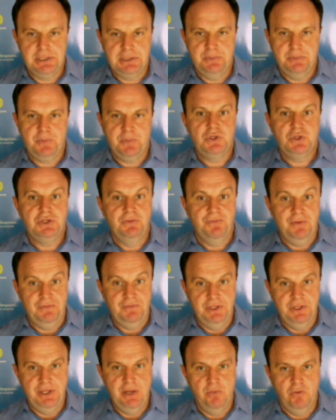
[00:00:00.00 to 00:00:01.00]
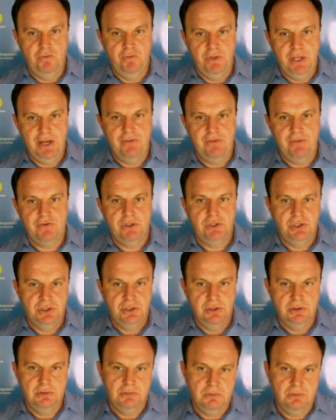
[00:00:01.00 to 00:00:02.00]
approaching 50-day moving average,
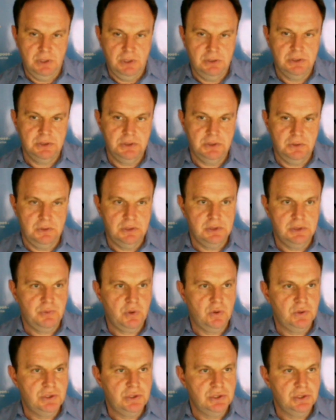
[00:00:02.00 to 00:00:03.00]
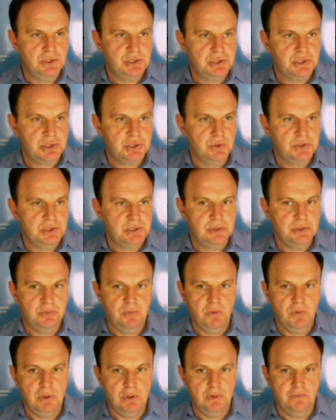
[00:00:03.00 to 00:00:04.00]
right? So it's approaching strong
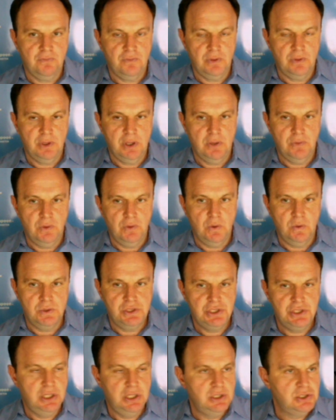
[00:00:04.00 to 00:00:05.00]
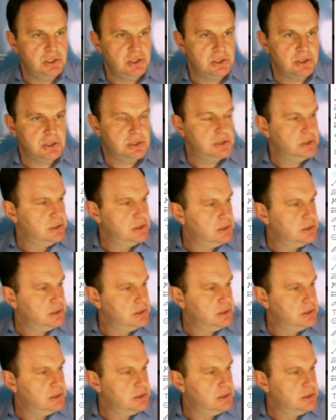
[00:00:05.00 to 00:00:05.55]
support. For now, no changes.